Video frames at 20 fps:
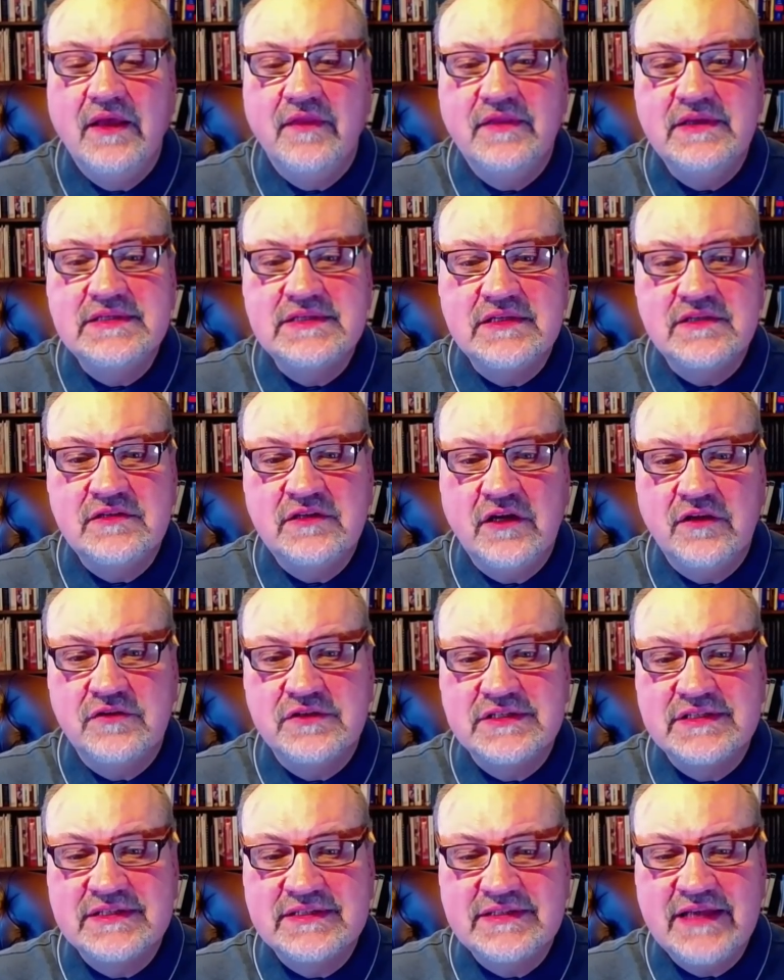This is
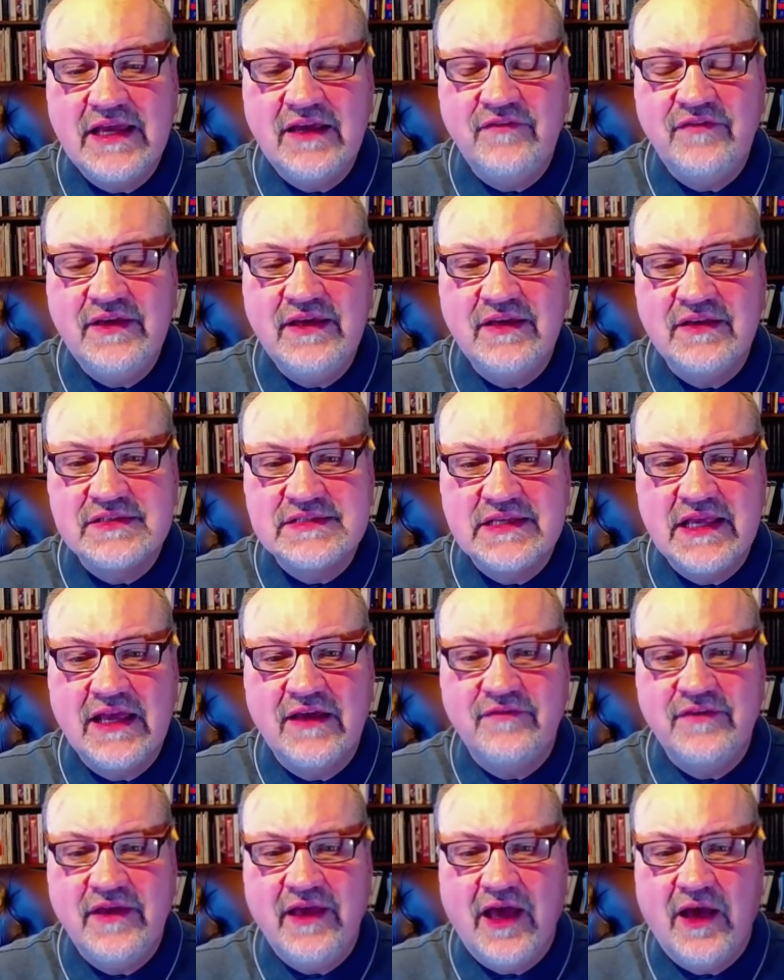another Saving
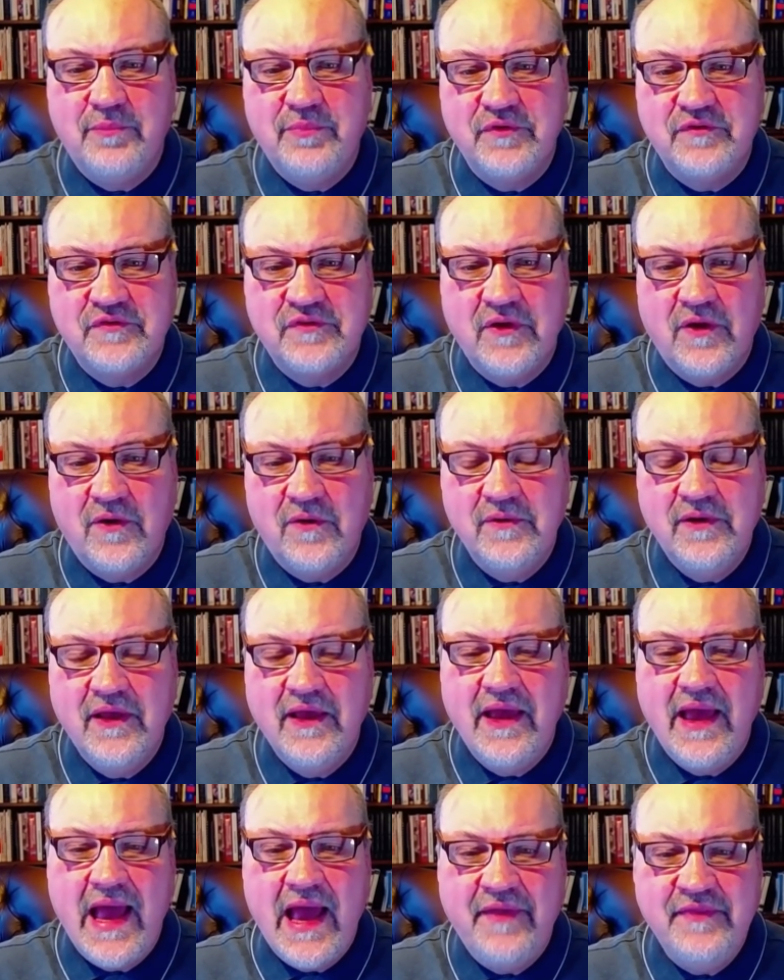Savvy episode,
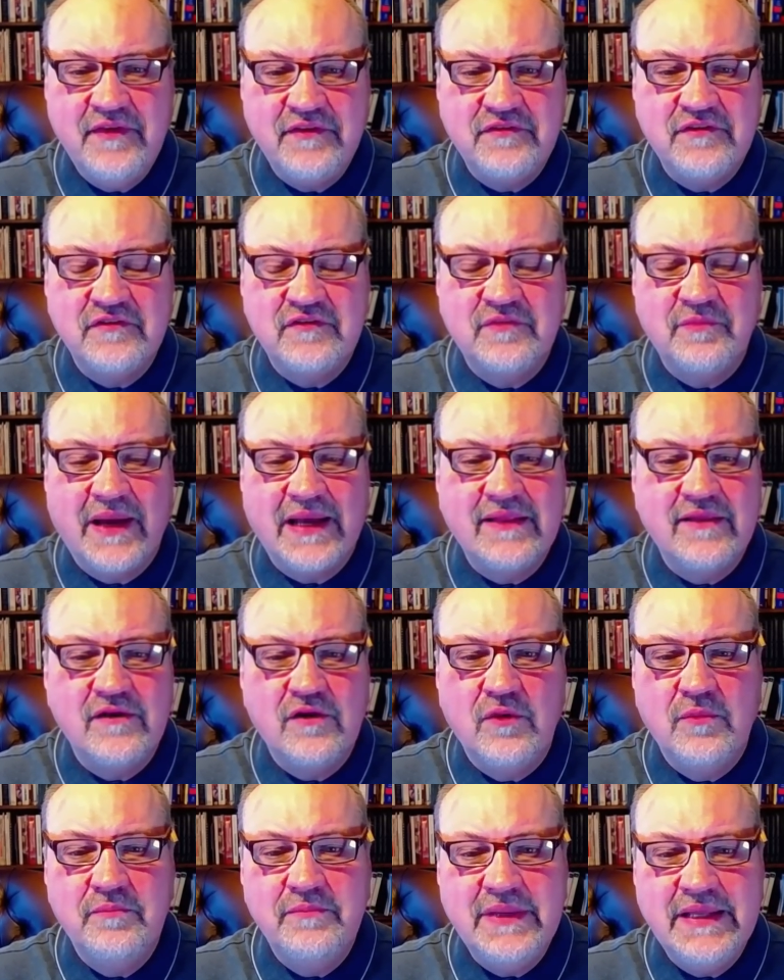and this is my
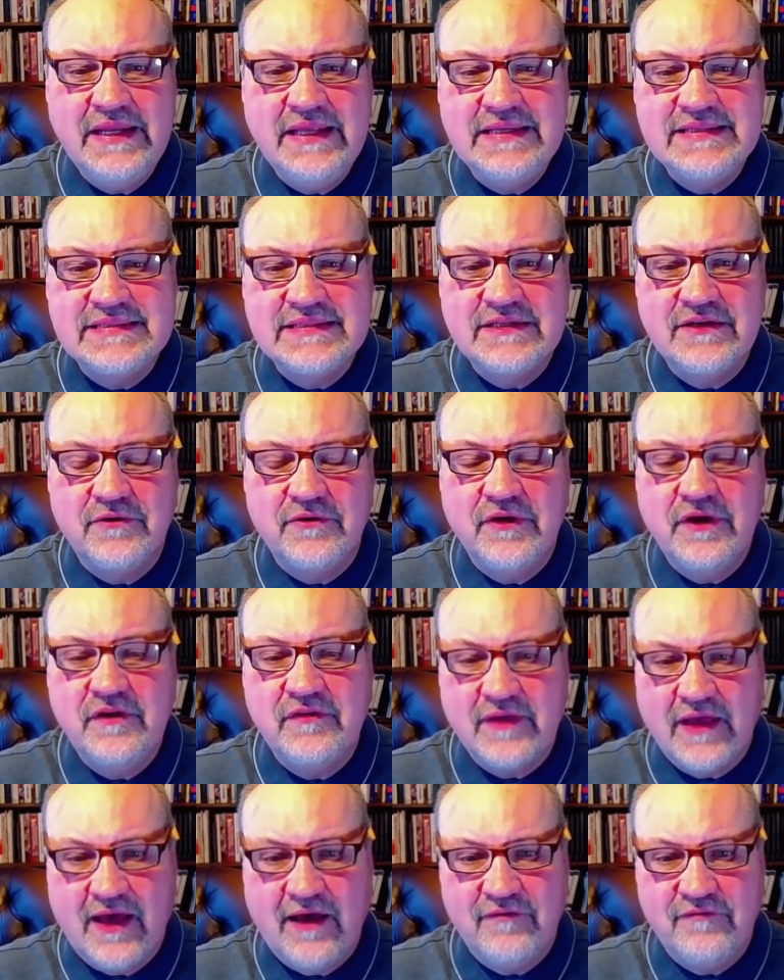little mini-series
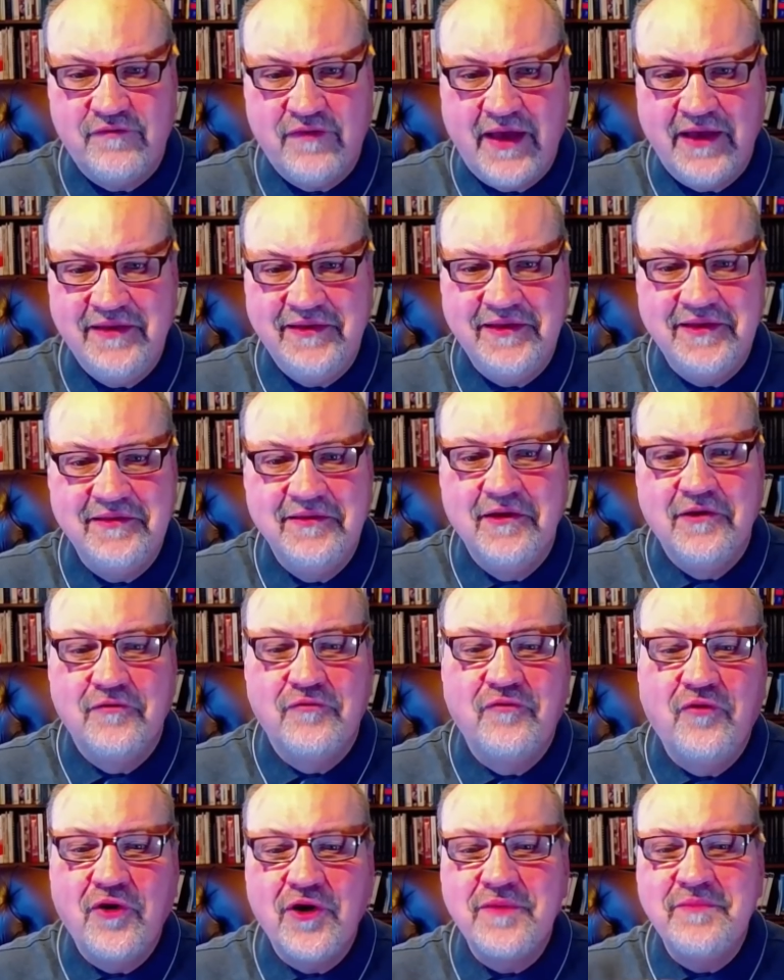on finding,
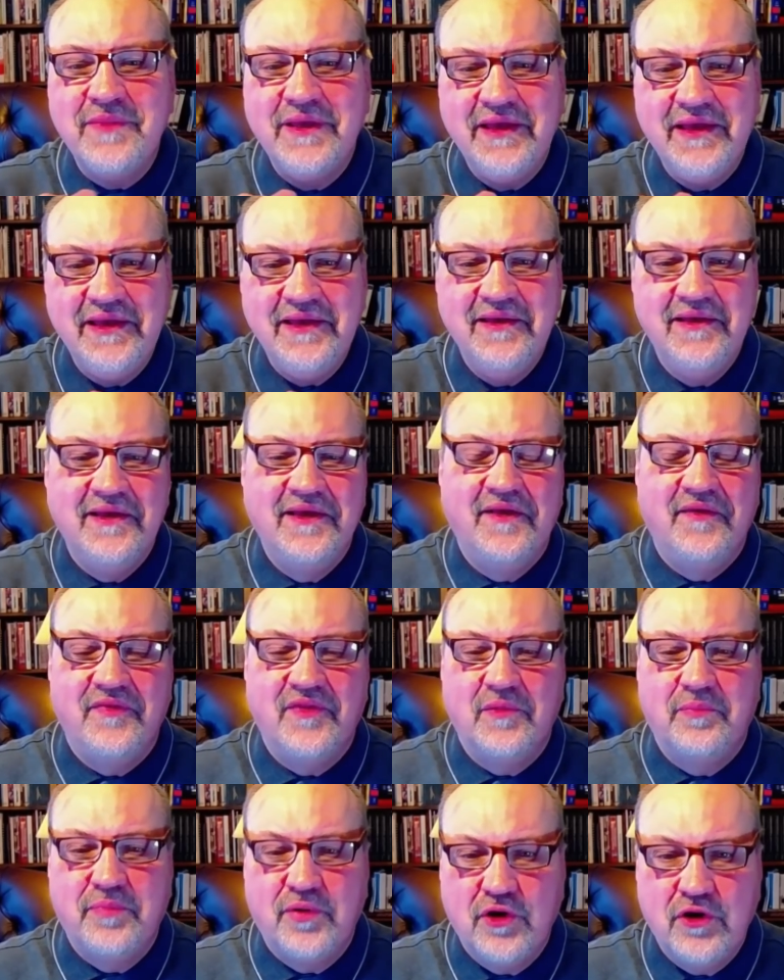for me,
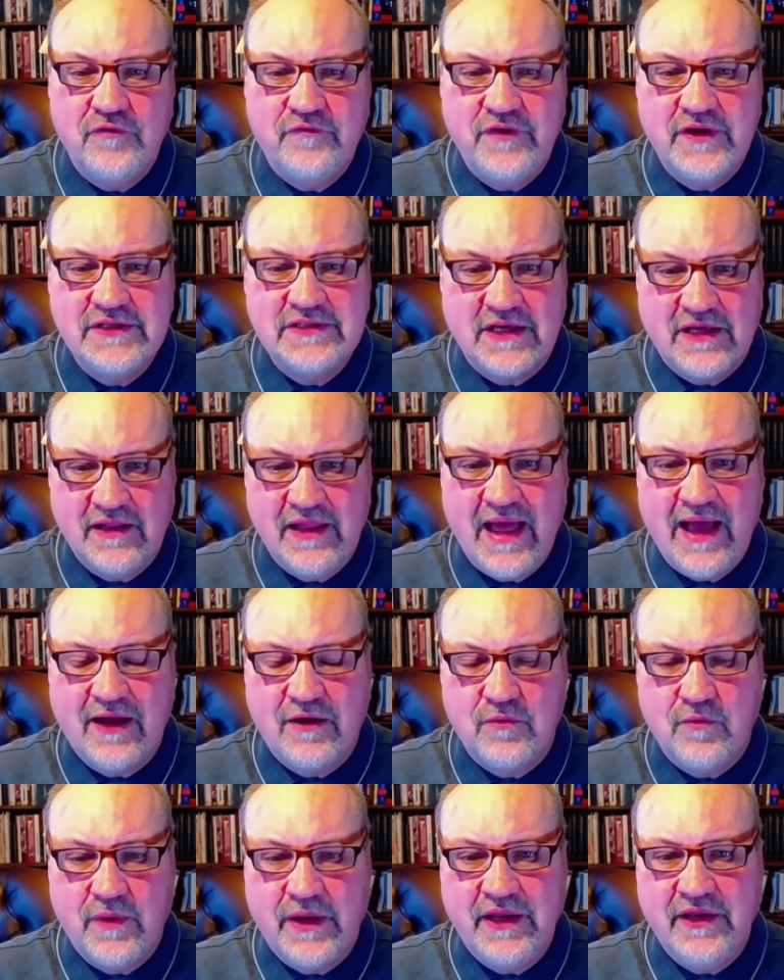the perfect
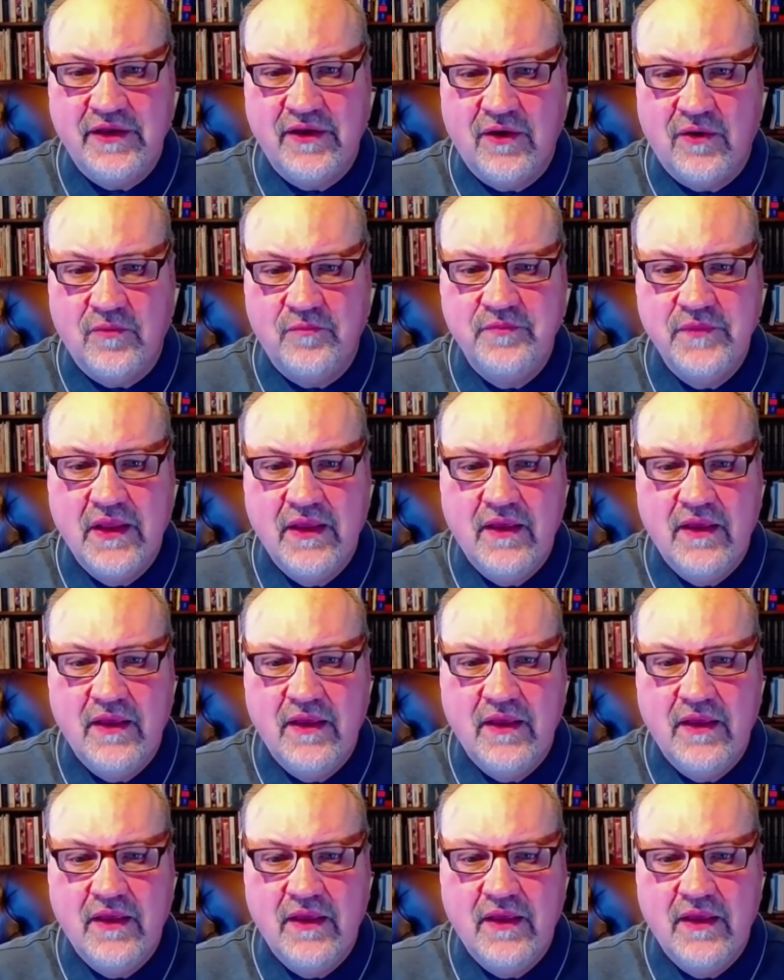clock radio.